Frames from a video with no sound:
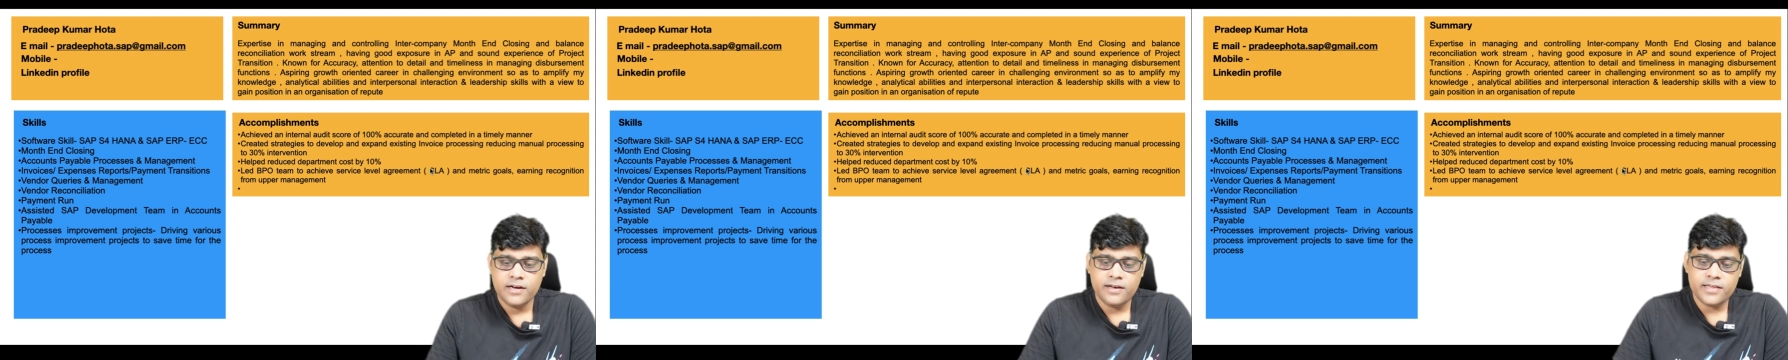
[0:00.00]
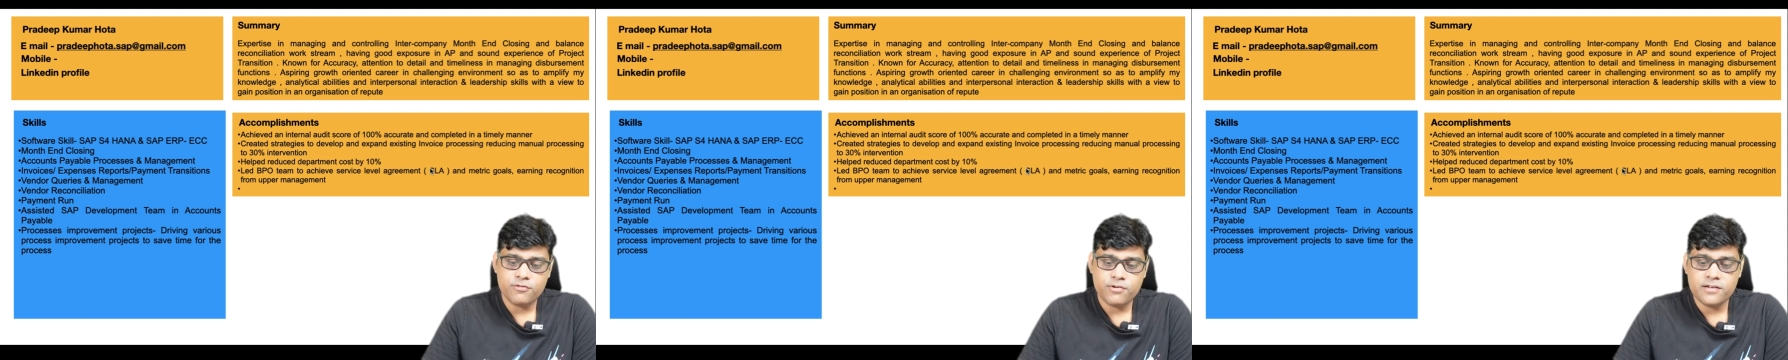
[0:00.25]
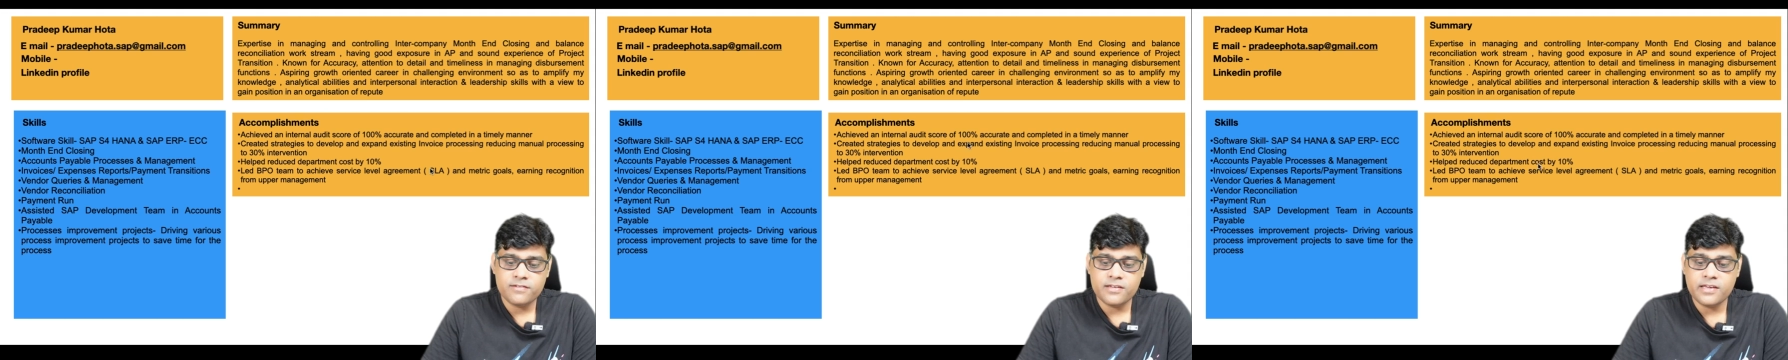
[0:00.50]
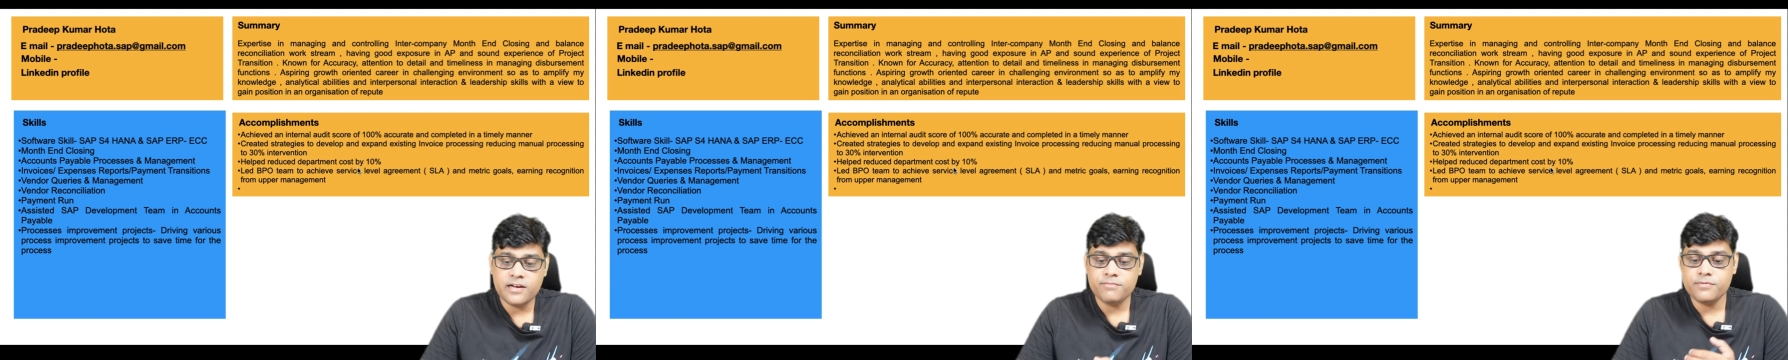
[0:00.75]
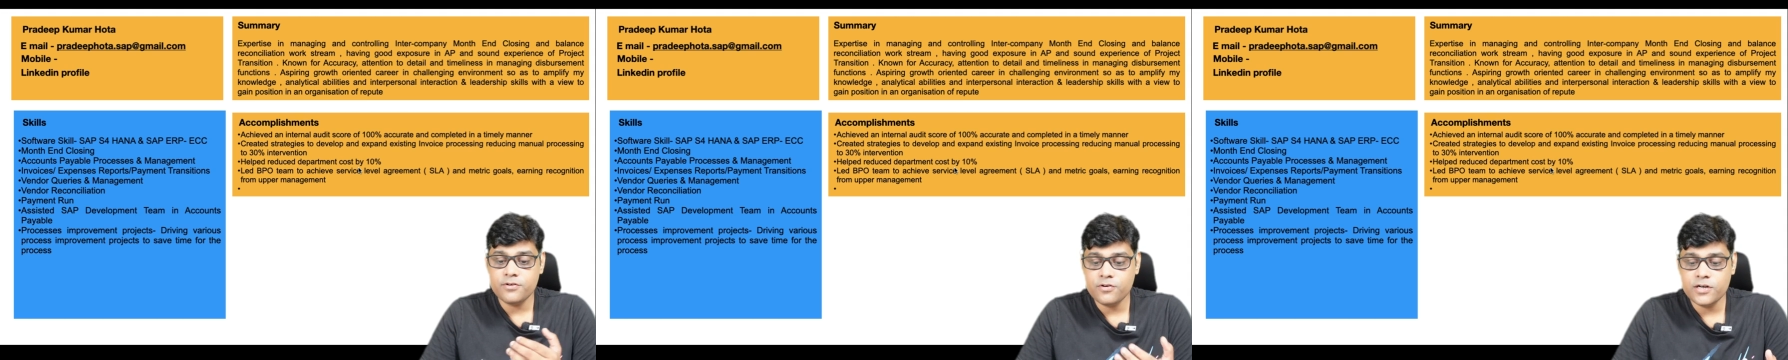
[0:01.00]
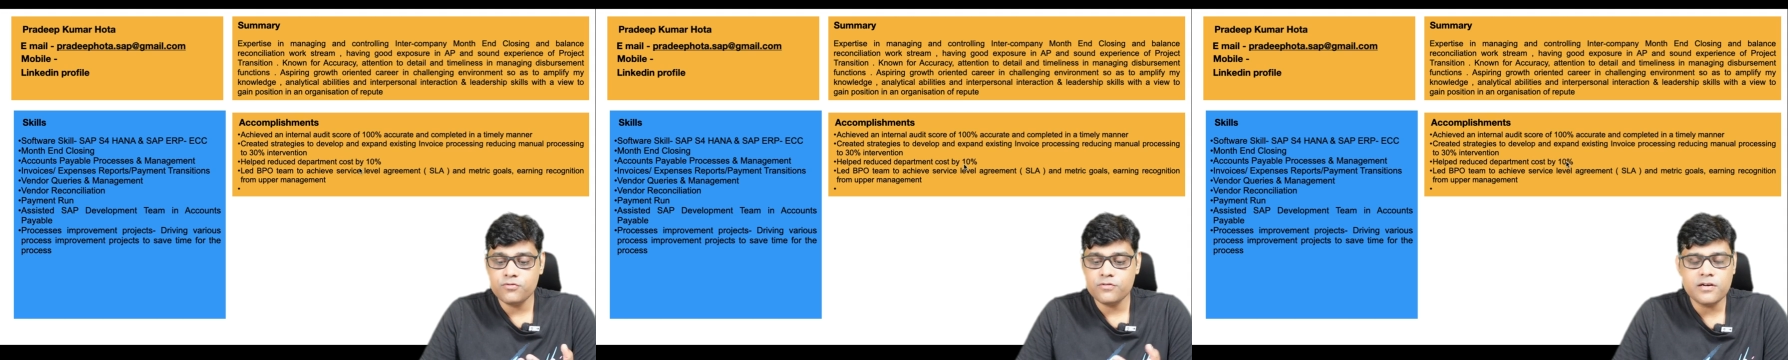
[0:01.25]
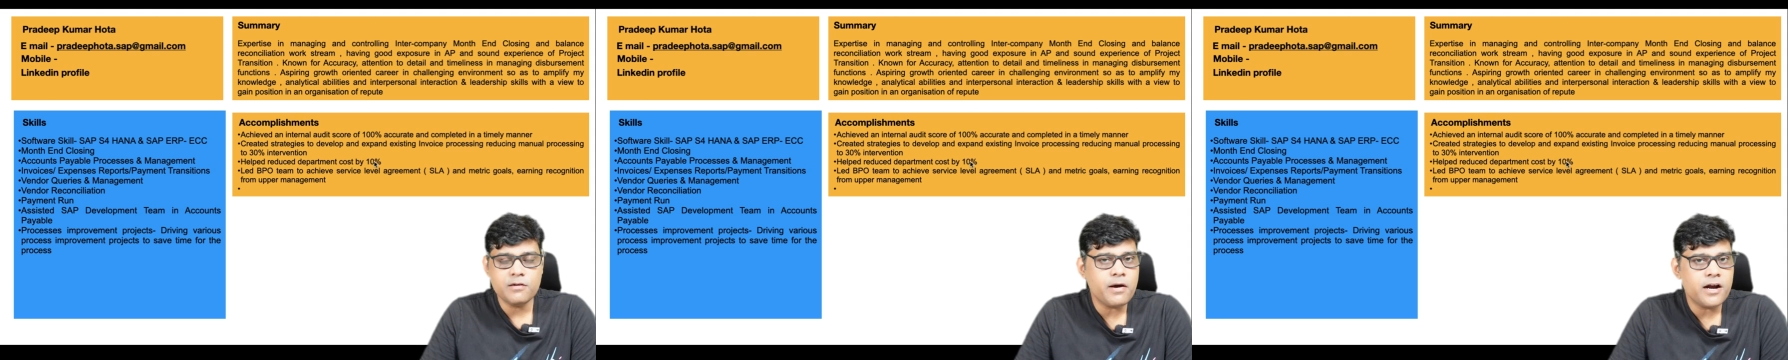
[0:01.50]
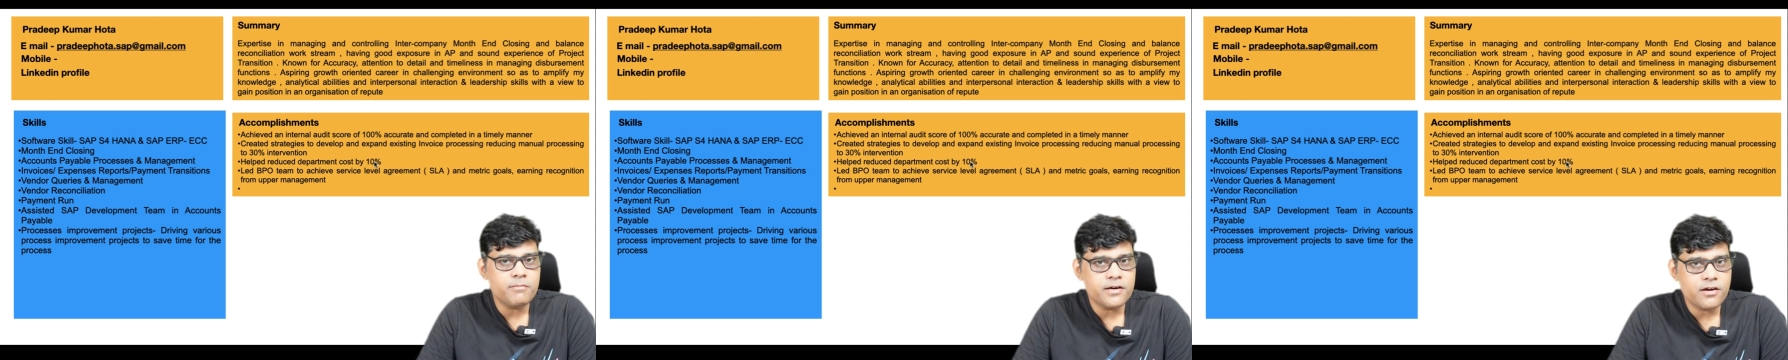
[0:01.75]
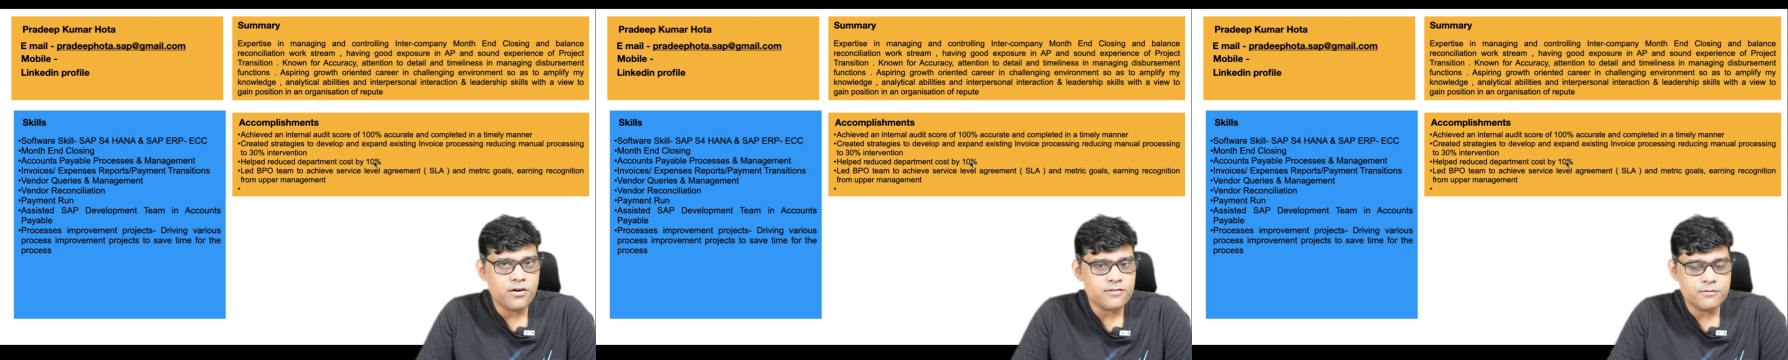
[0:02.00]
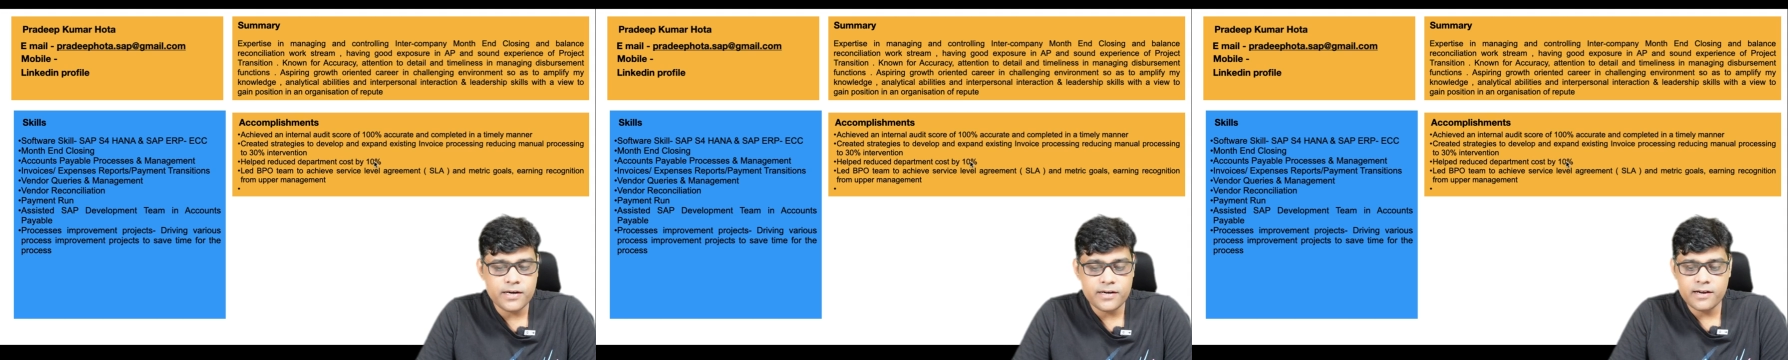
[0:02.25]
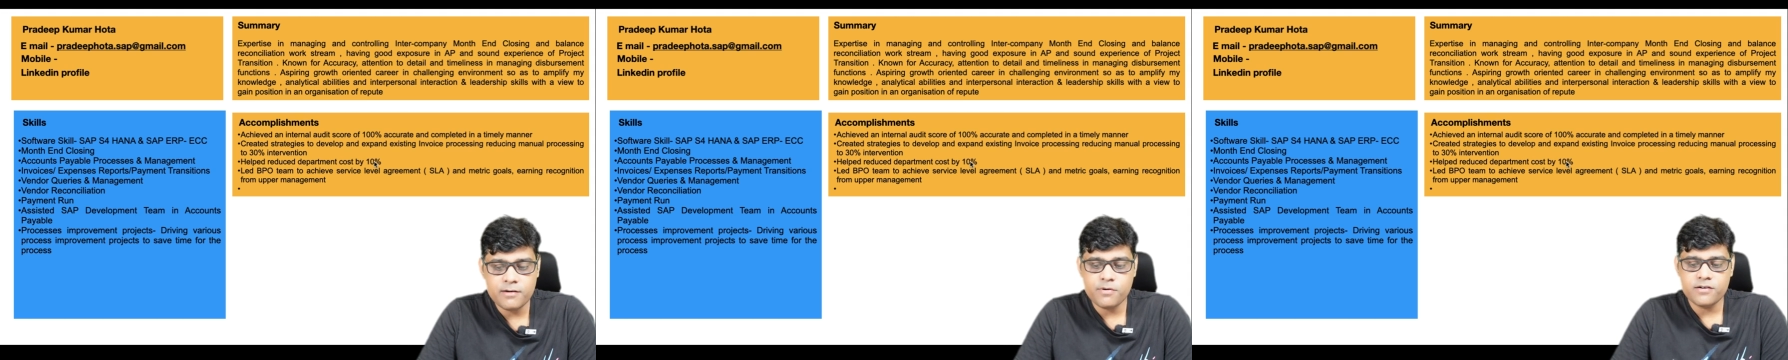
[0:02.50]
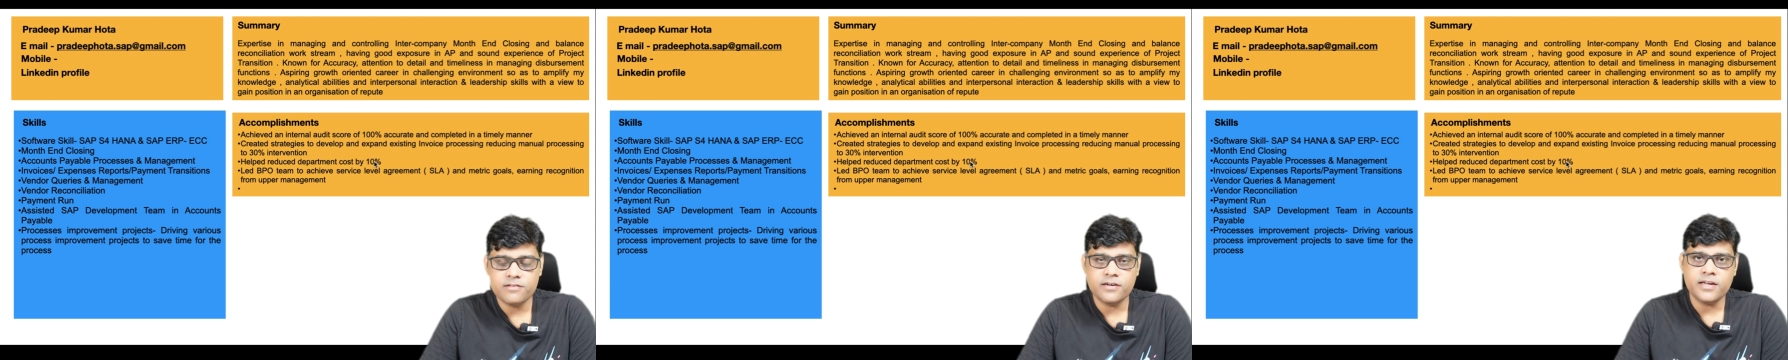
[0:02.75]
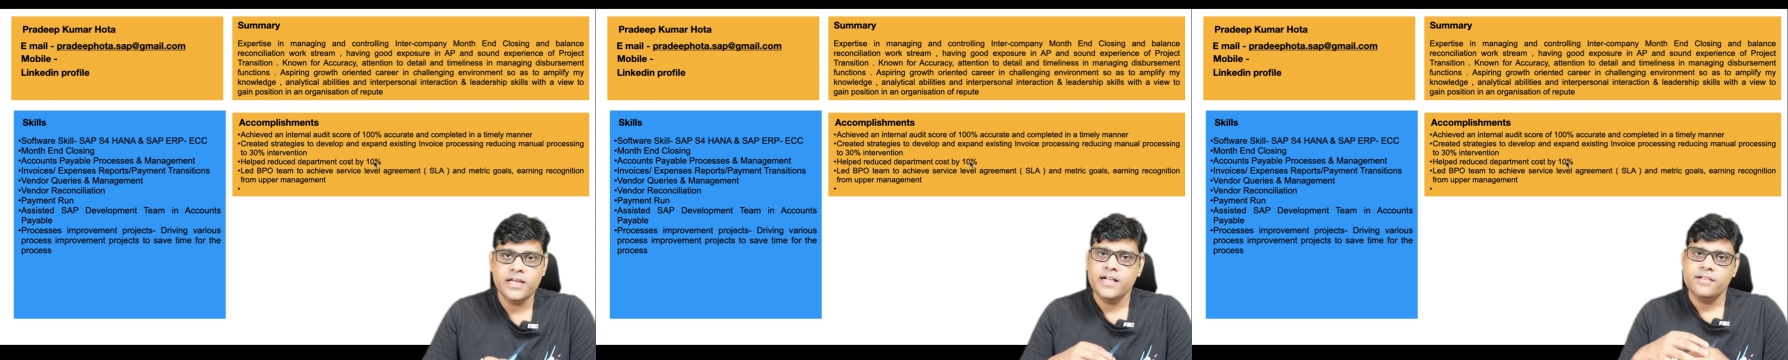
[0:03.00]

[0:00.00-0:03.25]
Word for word: Like you can see helped reduce the department cost by 10%.